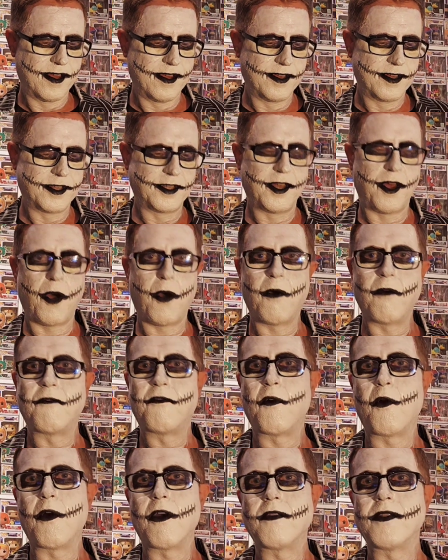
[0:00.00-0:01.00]
So
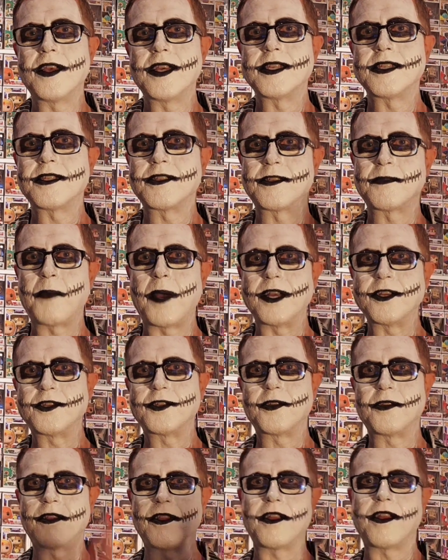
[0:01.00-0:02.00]
for this
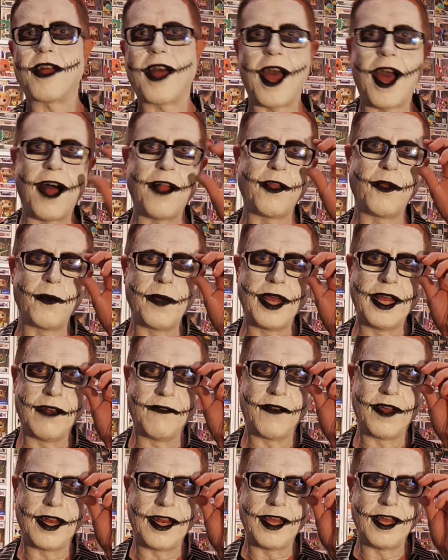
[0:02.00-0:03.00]
special little Halloween
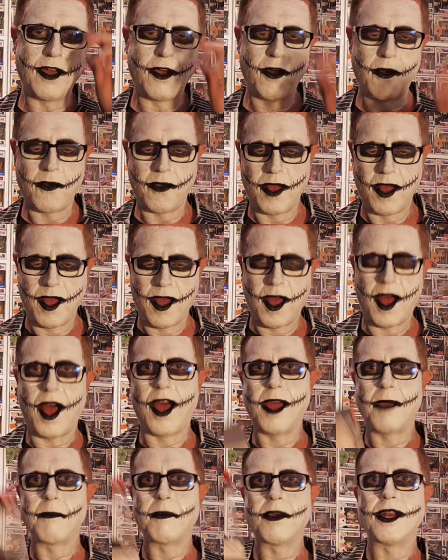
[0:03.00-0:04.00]
video, I
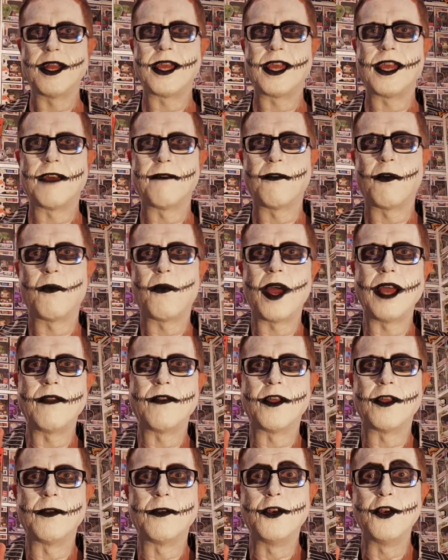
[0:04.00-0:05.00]
am going to give away
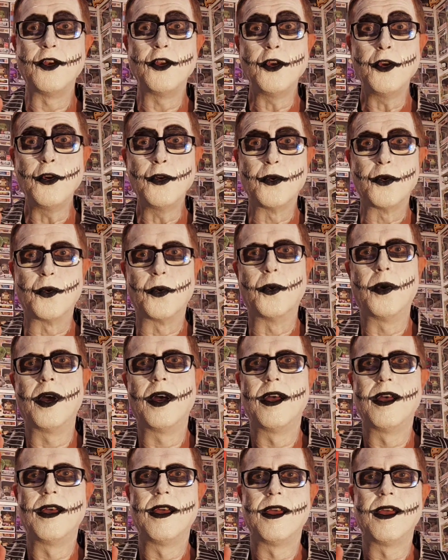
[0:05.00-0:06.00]
the new
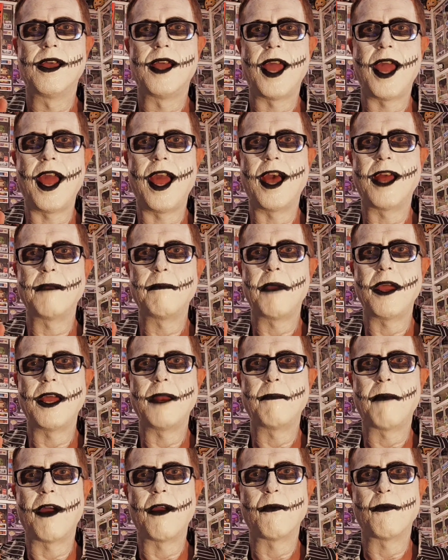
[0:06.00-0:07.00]
Handmade
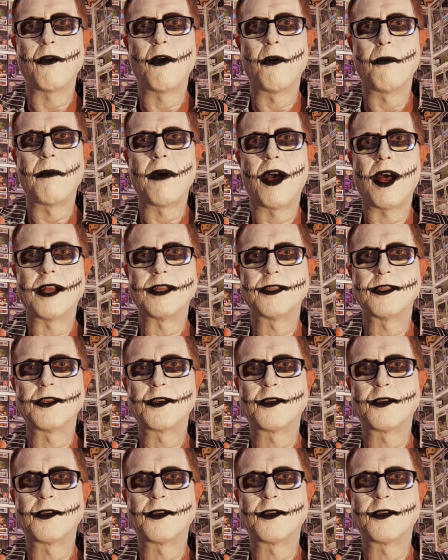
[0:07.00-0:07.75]
by Robots